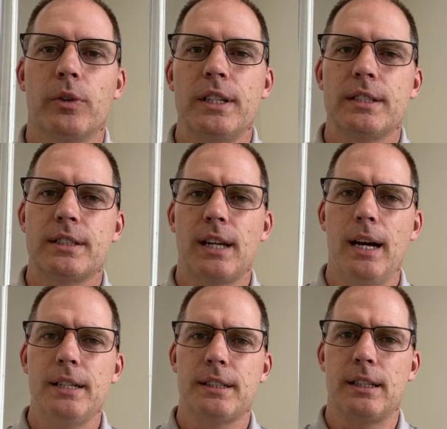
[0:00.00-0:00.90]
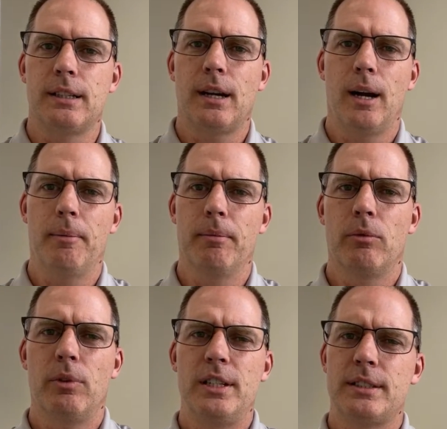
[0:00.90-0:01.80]
resizing come?
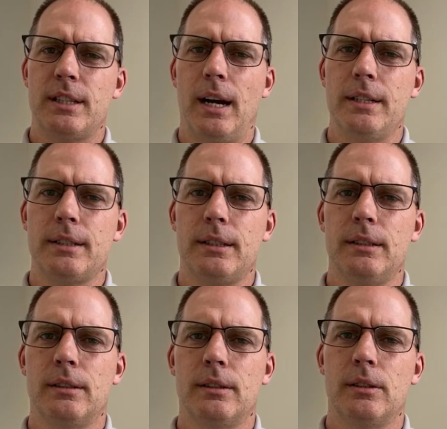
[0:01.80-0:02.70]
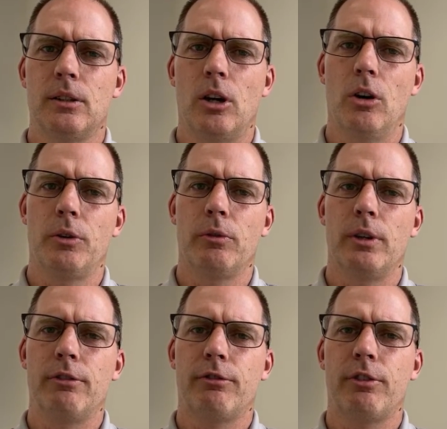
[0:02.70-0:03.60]
Resizing? Oh, the
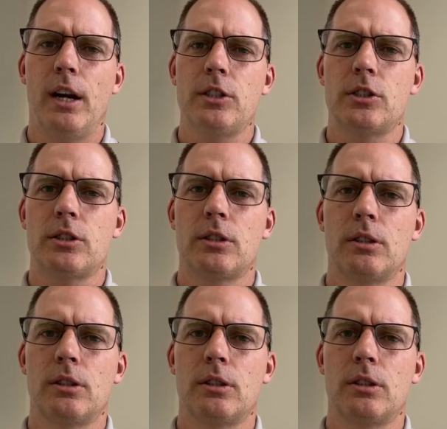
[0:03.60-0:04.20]
refresh?